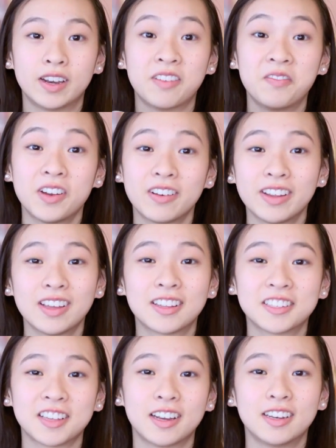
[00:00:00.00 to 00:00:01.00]
and I'm very
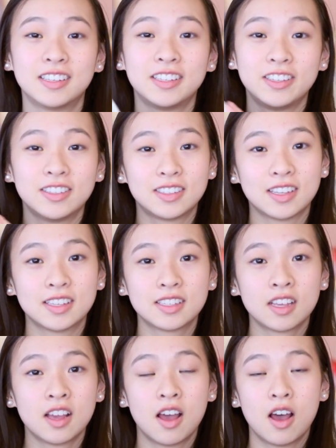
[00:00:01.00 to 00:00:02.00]
excited to use
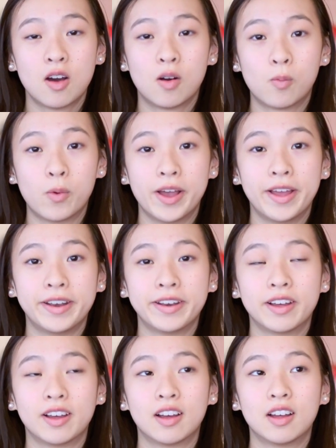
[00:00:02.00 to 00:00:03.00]
this
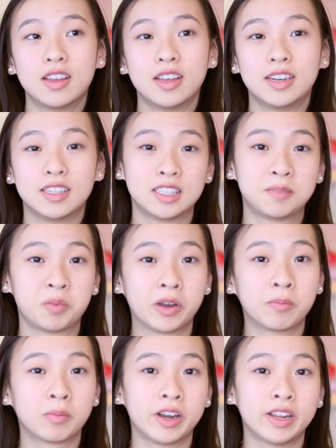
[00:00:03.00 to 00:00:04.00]
when it is
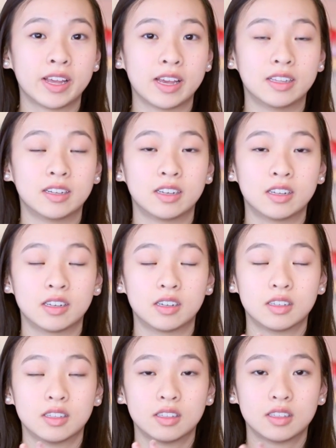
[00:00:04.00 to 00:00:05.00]
spring break and
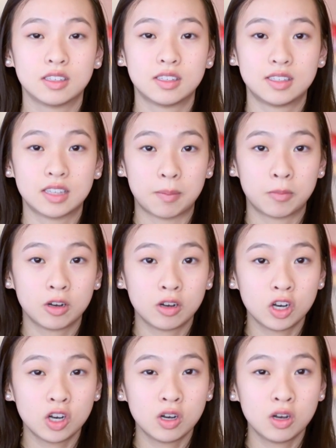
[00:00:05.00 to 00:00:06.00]

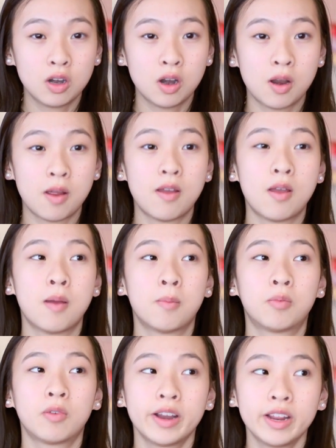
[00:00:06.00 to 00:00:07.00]
summer
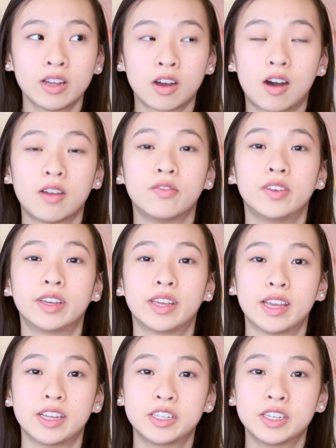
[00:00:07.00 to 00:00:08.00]
break, on
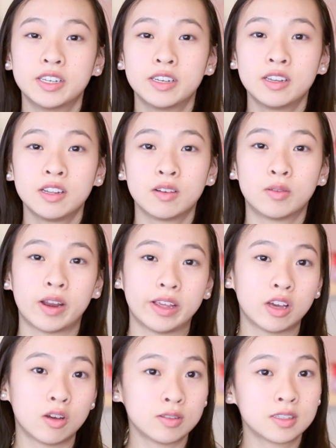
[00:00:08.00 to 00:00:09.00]
vacation, when I
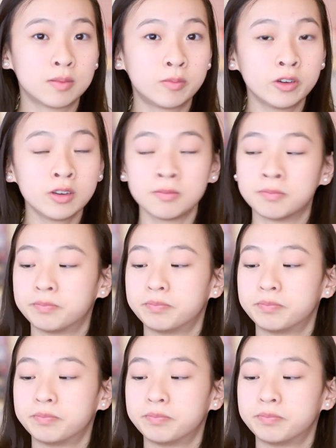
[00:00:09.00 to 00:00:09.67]
go somewhere.